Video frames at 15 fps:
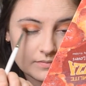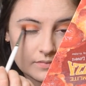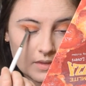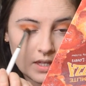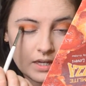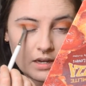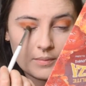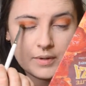
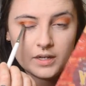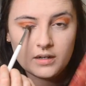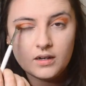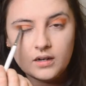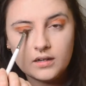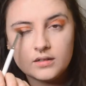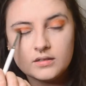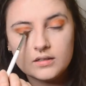like, I mean,
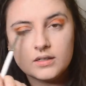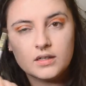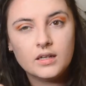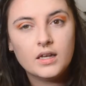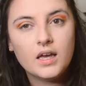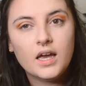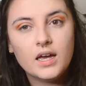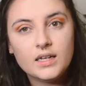
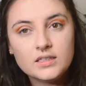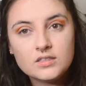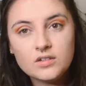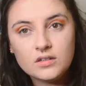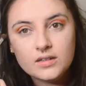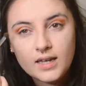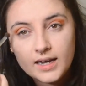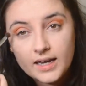it's
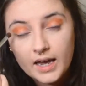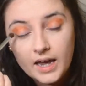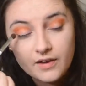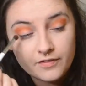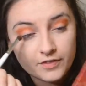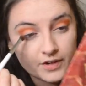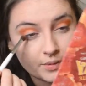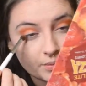not like
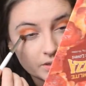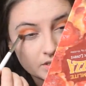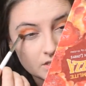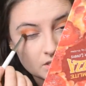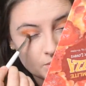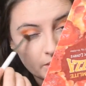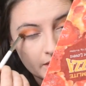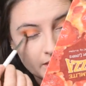everyone
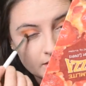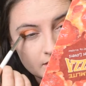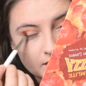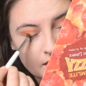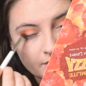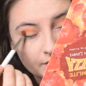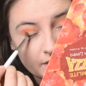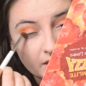swears in
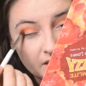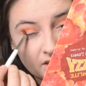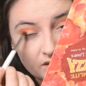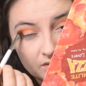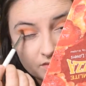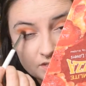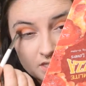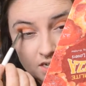everyday
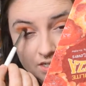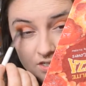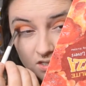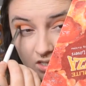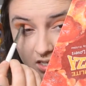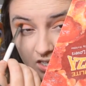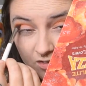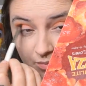
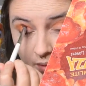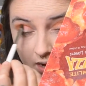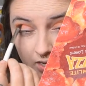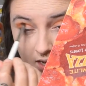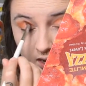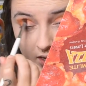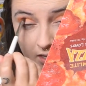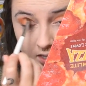conversation. Like, if my
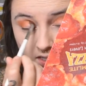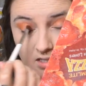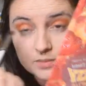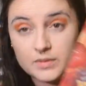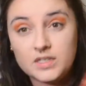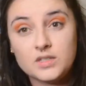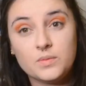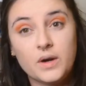nana hears
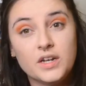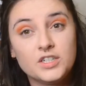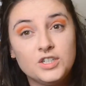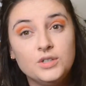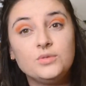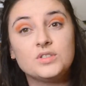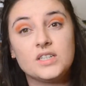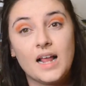me swear,
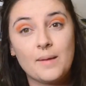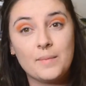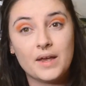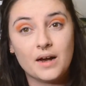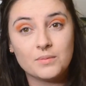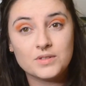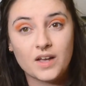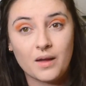she'll slap me
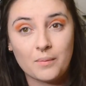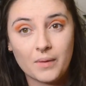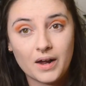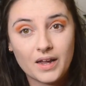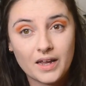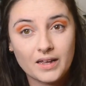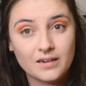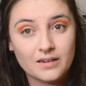upside my
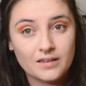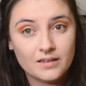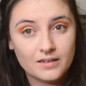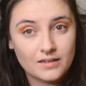head.